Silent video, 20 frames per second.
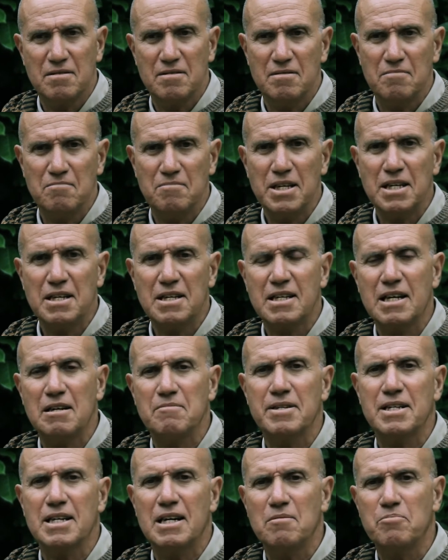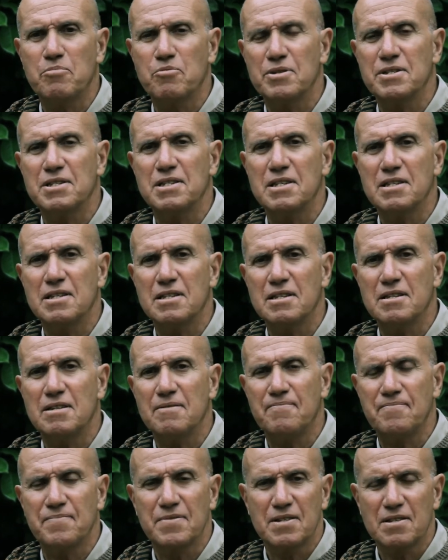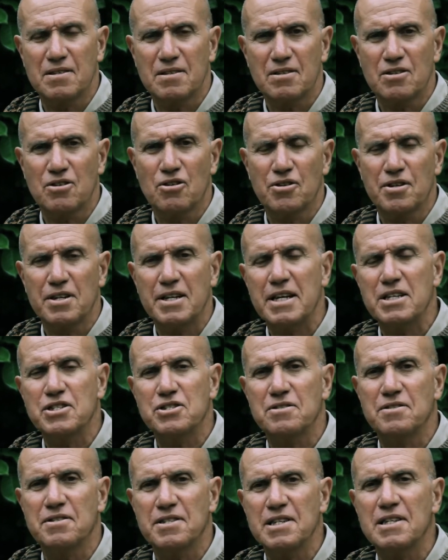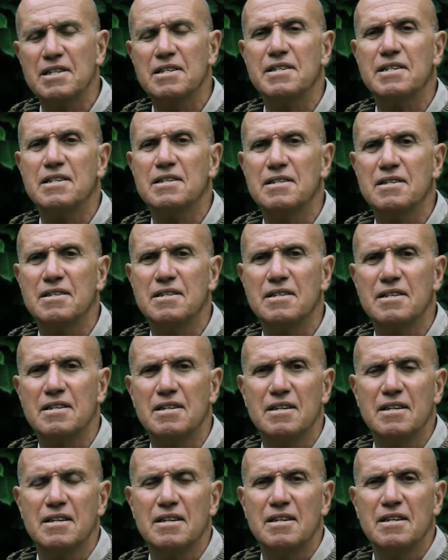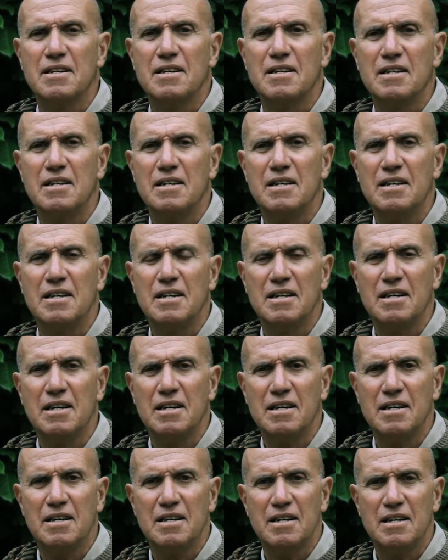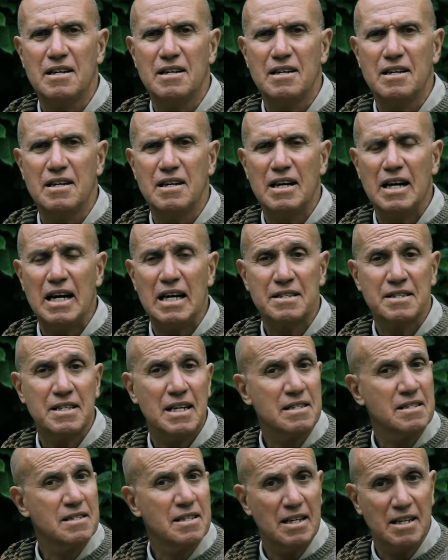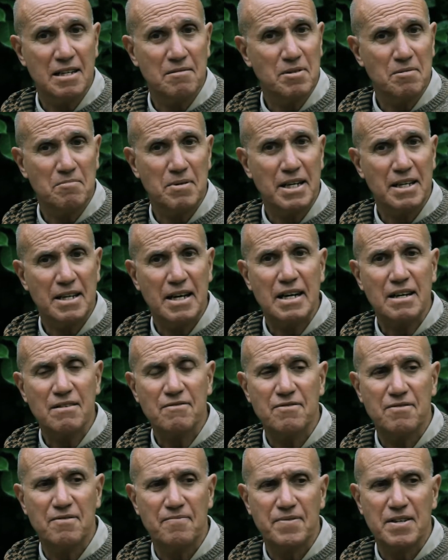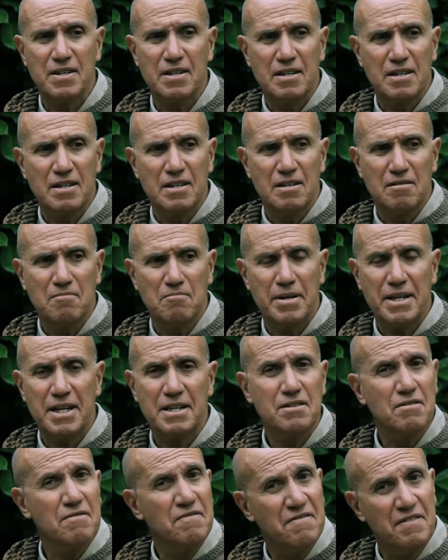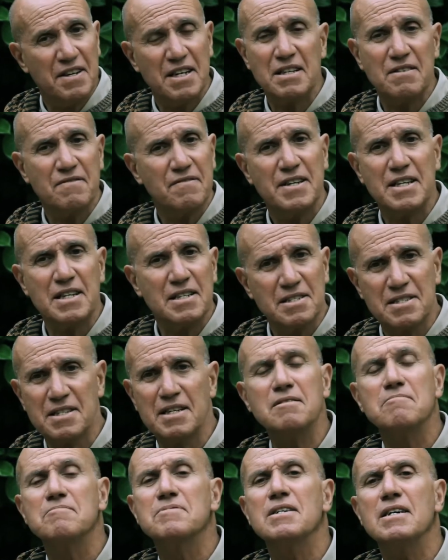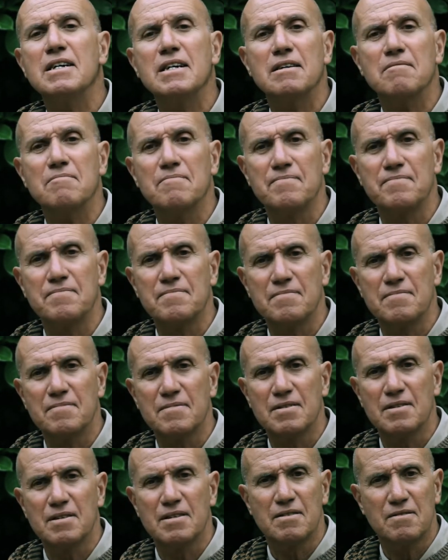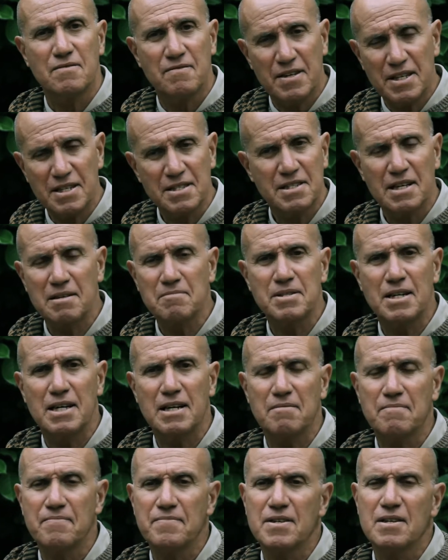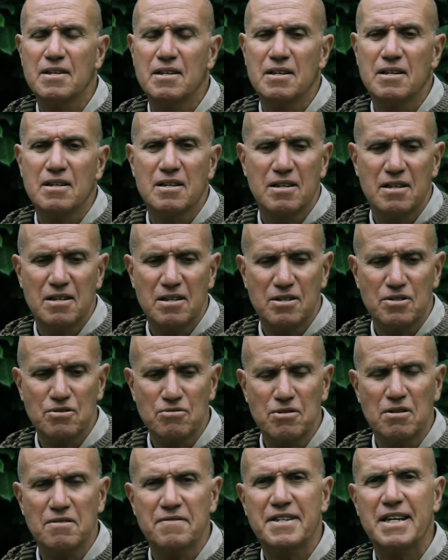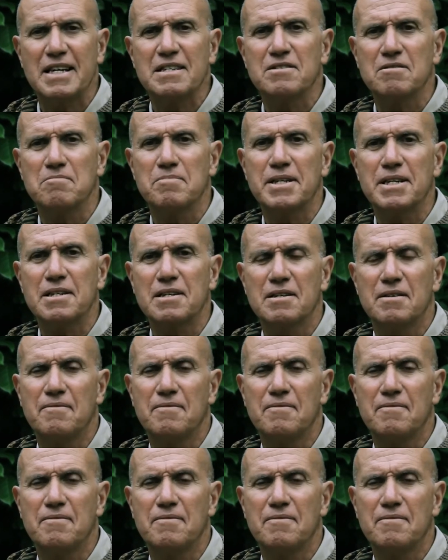me coming up with the um, correlation theory uh, at that time in my life. But at the very, very same time, very same time, uh, Rudolf Gantenbrink